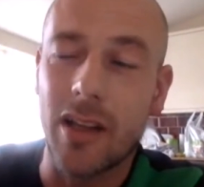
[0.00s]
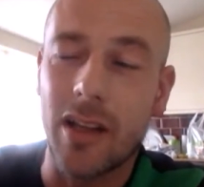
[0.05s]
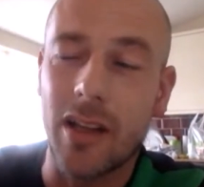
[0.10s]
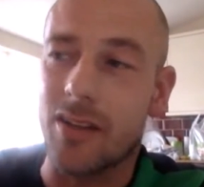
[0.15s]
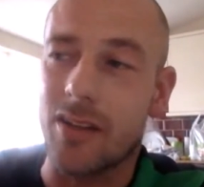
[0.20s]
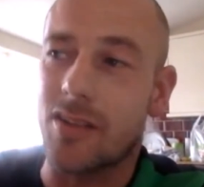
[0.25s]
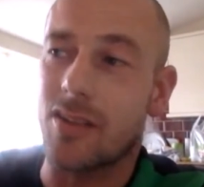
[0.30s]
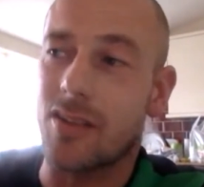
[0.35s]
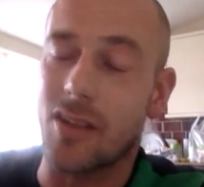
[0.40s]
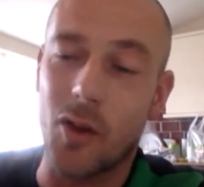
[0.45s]

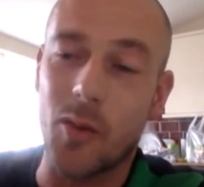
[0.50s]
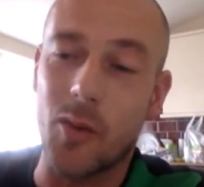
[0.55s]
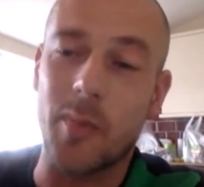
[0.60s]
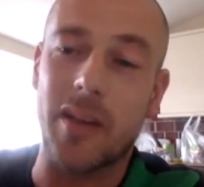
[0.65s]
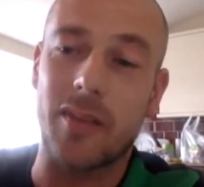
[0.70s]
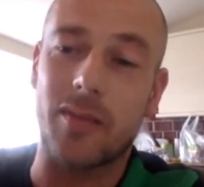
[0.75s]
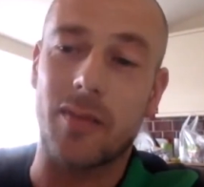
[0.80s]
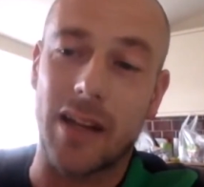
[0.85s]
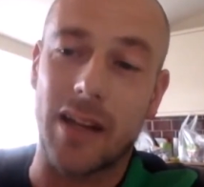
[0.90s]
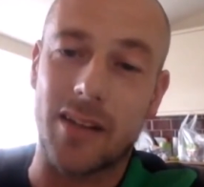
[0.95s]
There's so
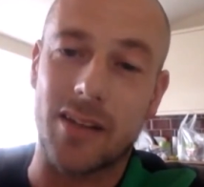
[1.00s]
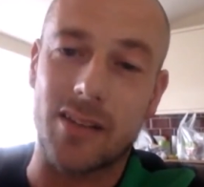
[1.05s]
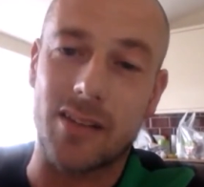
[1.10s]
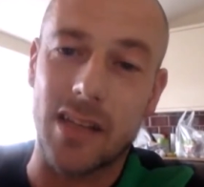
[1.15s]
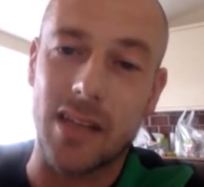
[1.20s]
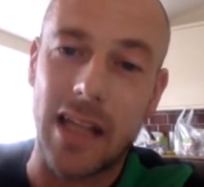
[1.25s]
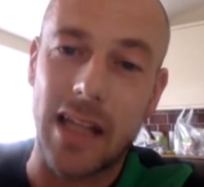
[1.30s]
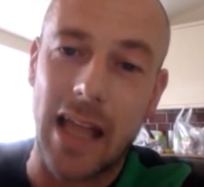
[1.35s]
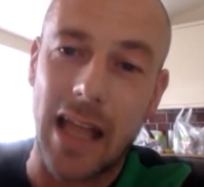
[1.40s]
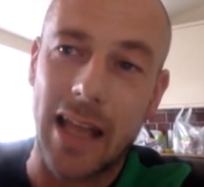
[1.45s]
many factors
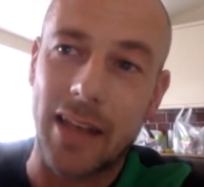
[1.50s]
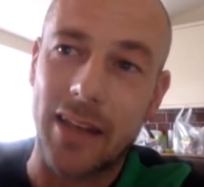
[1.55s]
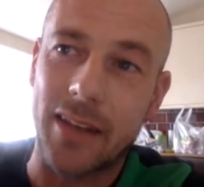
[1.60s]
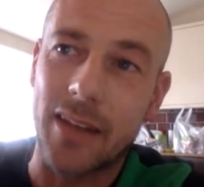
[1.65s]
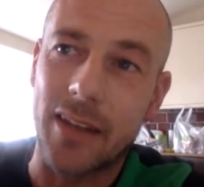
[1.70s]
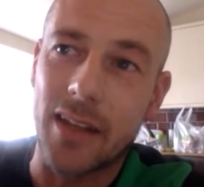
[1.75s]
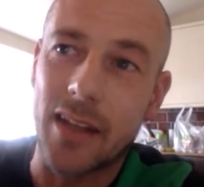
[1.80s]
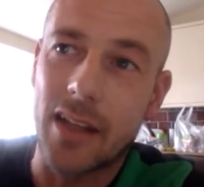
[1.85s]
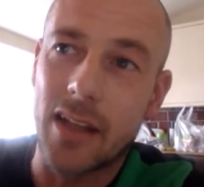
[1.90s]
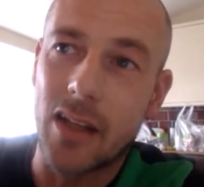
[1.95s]
in it.
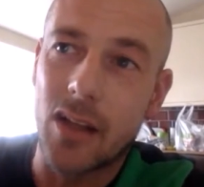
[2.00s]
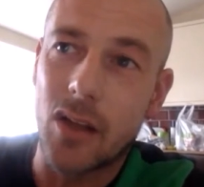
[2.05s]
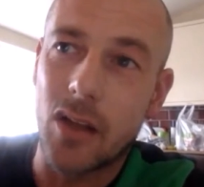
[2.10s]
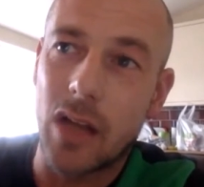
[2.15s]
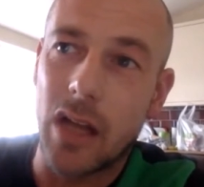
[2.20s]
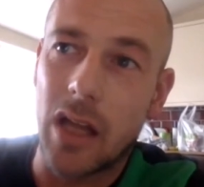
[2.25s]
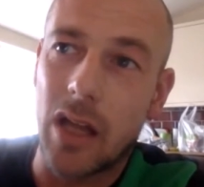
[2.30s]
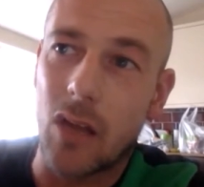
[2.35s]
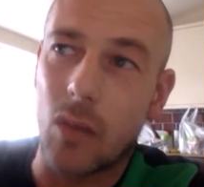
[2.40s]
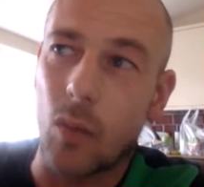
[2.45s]
And
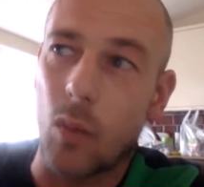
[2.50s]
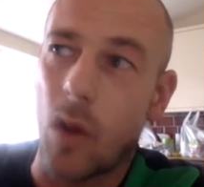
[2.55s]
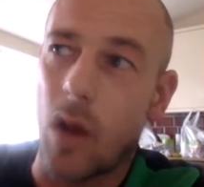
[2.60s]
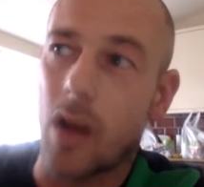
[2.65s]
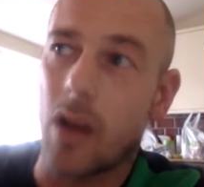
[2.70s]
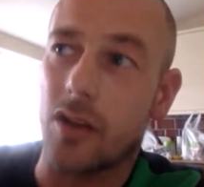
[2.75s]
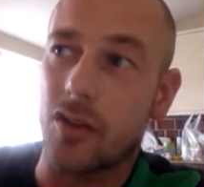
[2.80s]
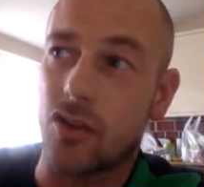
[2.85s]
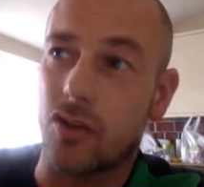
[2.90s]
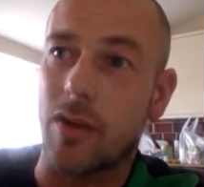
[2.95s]

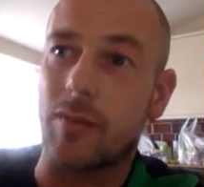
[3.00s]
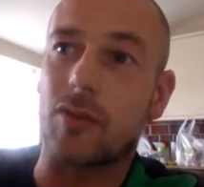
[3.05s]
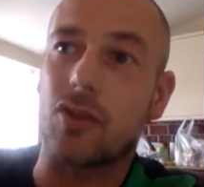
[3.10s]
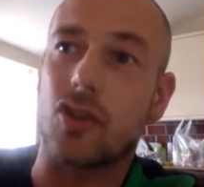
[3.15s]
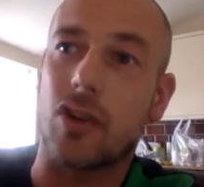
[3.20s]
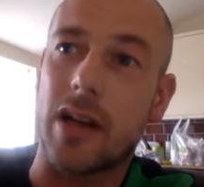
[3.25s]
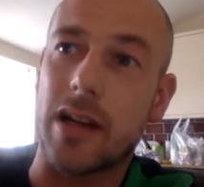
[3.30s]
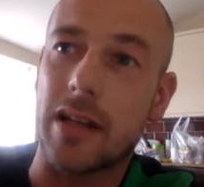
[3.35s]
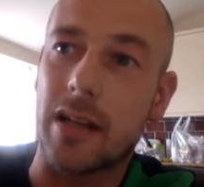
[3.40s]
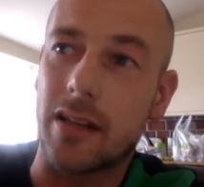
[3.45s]
while our strength
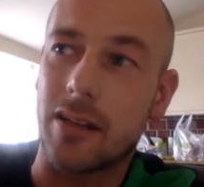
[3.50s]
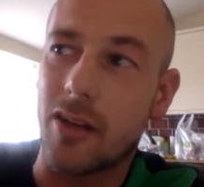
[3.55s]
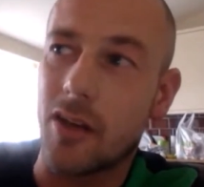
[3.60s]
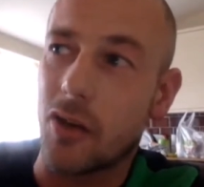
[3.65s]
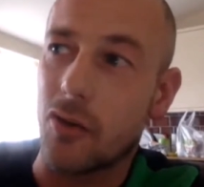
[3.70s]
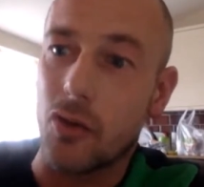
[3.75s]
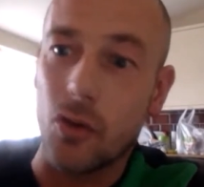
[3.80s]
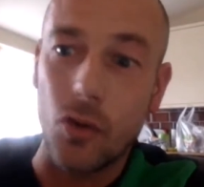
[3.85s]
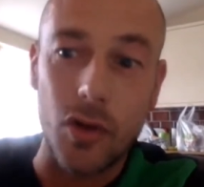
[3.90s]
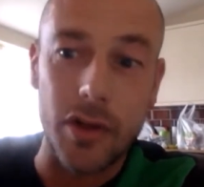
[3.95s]
training,
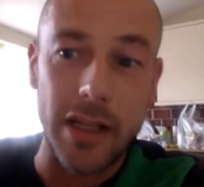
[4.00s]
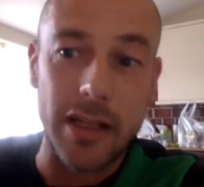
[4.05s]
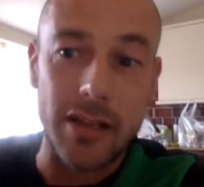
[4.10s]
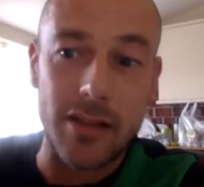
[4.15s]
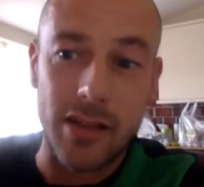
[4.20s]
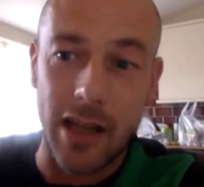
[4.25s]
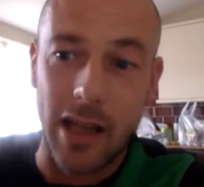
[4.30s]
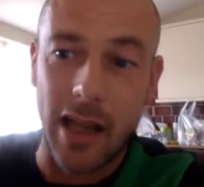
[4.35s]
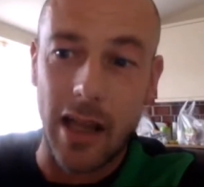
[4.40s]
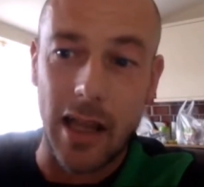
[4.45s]

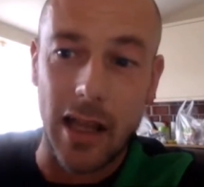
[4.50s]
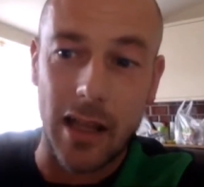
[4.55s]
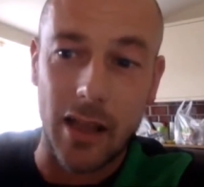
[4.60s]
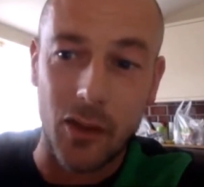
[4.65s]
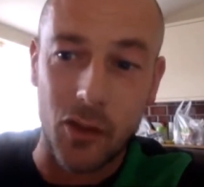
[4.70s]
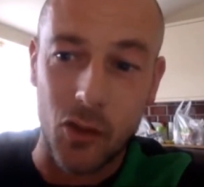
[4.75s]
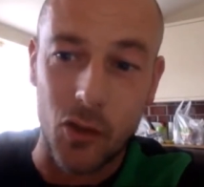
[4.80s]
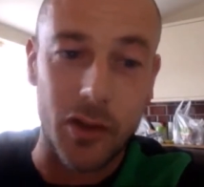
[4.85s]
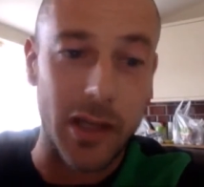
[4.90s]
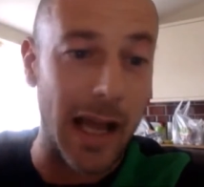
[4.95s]
Nordics get
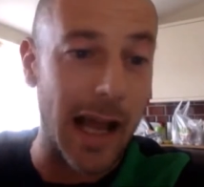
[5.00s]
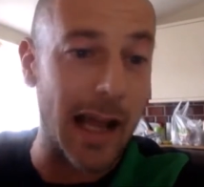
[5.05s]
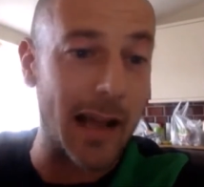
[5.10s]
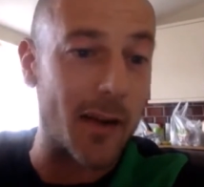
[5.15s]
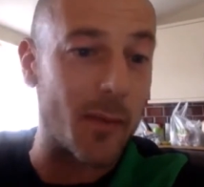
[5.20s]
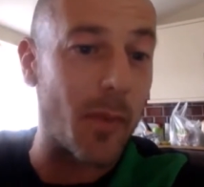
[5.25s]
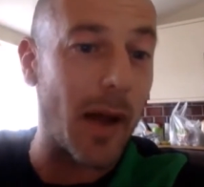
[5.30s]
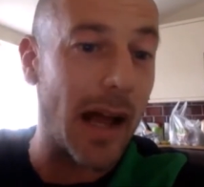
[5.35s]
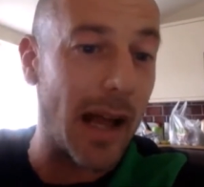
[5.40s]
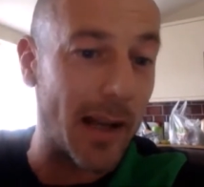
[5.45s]
good
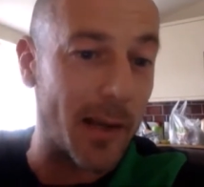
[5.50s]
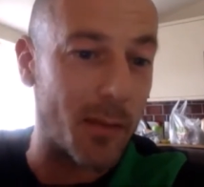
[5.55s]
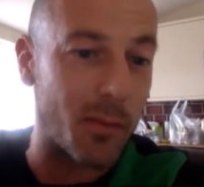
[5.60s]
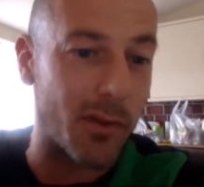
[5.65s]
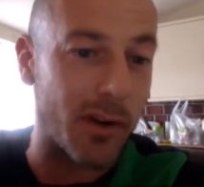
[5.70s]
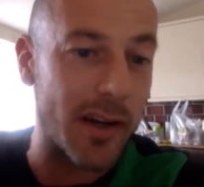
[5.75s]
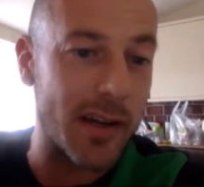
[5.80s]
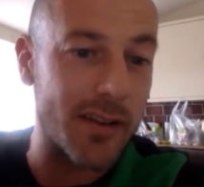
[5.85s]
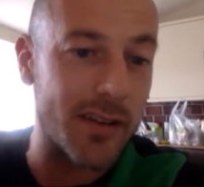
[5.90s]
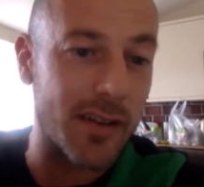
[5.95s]
and bad
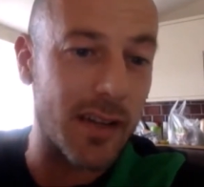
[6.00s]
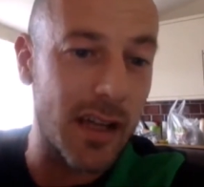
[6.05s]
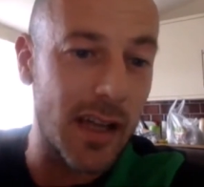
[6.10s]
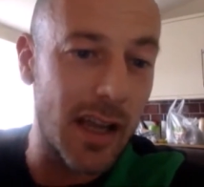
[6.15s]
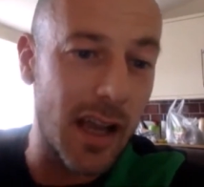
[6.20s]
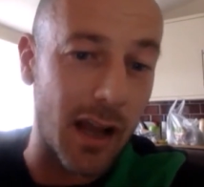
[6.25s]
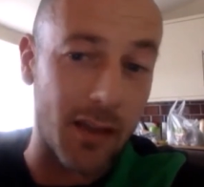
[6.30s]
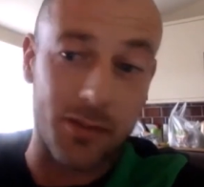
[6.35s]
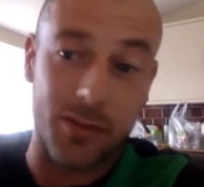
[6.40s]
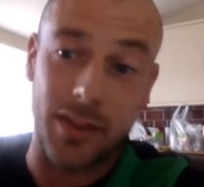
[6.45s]
press,
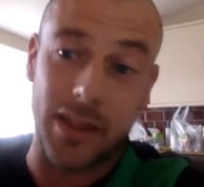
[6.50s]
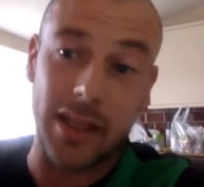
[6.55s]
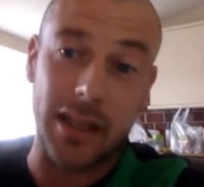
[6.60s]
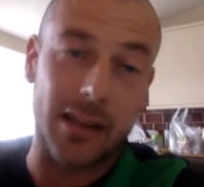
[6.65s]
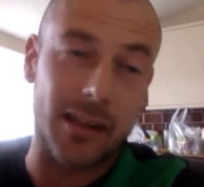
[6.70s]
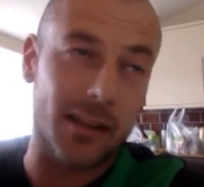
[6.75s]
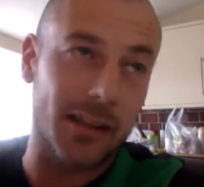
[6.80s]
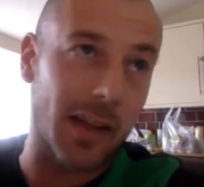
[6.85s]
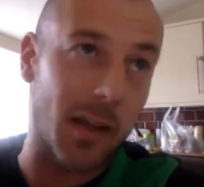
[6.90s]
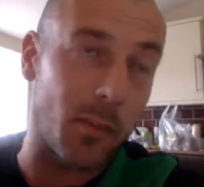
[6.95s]
I
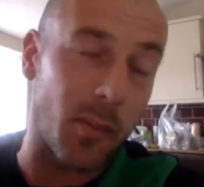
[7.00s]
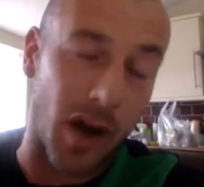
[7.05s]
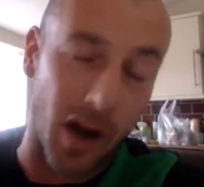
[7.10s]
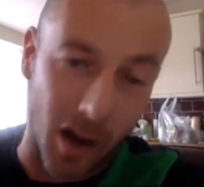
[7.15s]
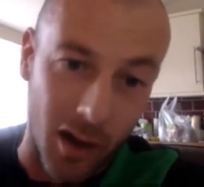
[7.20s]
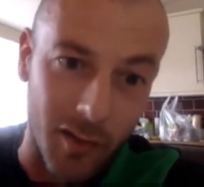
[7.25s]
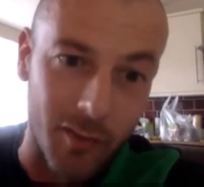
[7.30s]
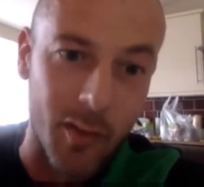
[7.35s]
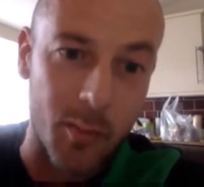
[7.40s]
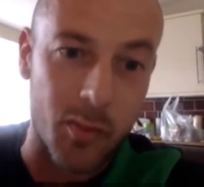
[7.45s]
think they're
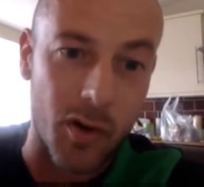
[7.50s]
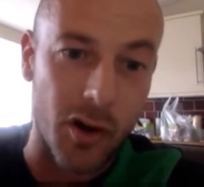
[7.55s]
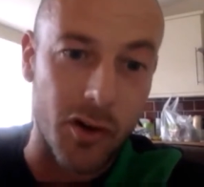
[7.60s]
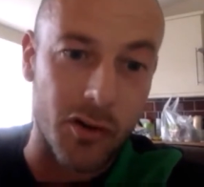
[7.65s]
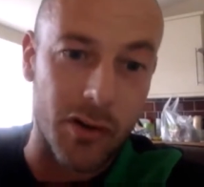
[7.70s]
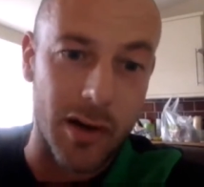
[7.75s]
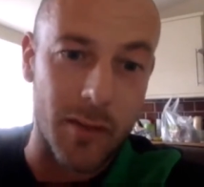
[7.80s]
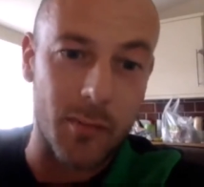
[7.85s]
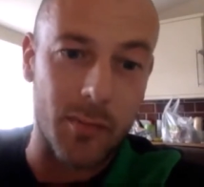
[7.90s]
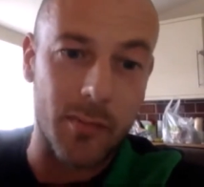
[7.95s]
part of a
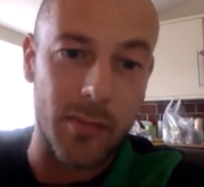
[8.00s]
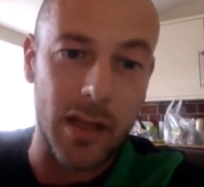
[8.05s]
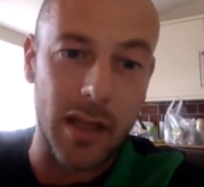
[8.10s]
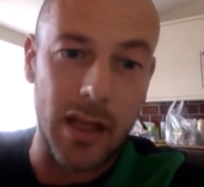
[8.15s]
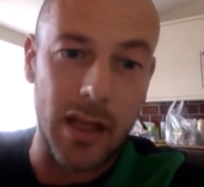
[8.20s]
program.